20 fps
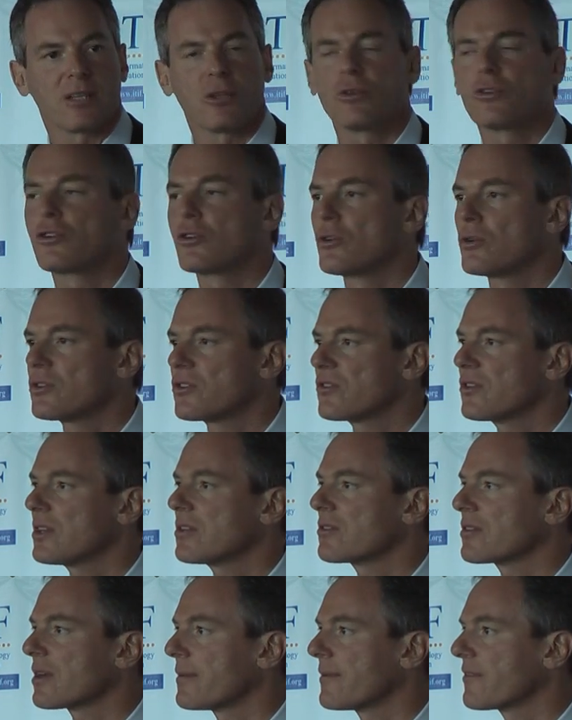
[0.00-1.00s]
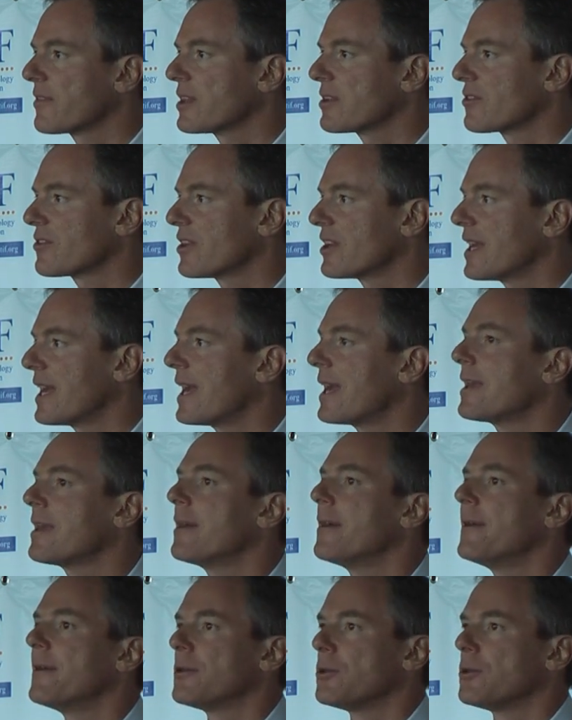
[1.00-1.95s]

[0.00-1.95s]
And you do see some of this today